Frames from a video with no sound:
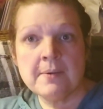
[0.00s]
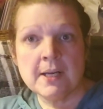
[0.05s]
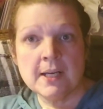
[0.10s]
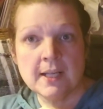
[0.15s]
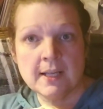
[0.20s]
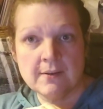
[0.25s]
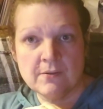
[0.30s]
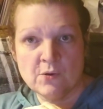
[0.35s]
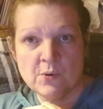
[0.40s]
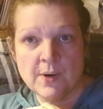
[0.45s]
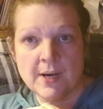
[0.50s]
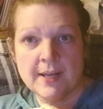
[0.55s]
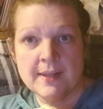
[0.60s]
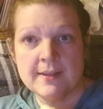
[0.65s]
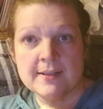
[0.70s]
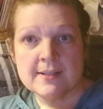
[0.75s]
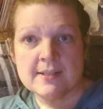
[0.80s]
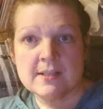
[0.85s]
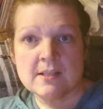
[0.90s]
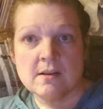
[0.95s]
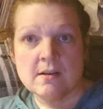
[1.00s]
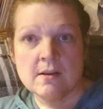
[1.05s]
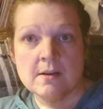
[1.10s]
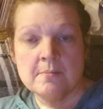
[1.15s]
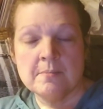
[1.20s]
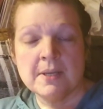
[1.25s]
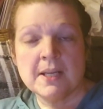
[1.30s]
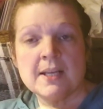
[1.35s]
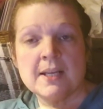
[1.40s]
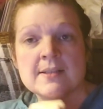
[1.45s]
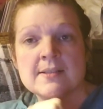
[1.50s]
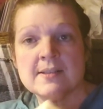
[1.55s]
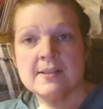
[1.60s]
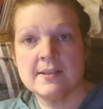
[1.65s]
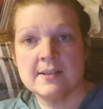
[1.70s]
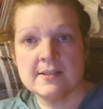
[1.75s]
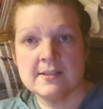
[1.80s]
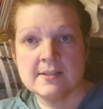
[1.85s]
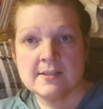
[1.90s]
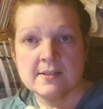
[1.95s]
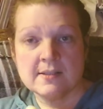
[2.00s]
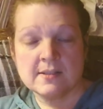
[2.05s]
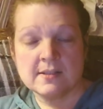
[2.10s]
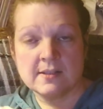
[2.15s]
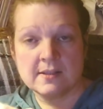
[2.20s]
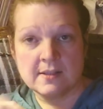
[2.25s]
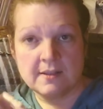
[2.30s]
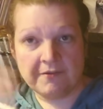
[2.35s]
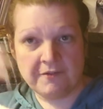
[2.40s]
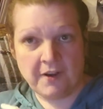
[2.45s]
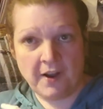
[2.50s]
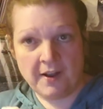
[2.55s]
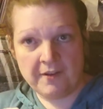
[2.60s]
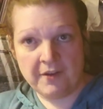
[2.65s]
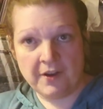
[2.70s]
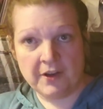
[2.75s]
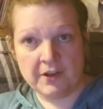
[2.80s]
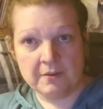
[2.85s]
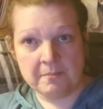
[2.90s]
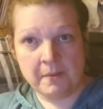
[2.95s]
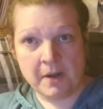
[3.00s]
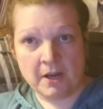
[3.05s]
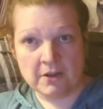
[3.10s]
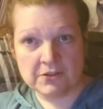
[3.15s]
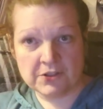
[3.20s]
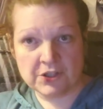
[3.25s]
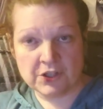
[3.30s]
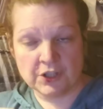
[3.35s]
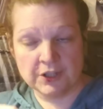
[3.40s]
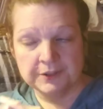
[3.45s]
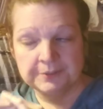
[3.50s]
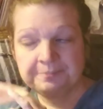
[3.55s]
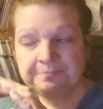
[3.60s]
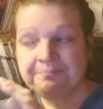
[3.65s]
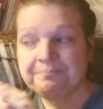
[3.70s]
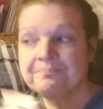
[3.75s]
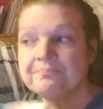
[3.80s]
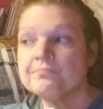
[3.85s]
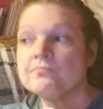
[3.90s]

going to give away this time because it is the 500 milestone.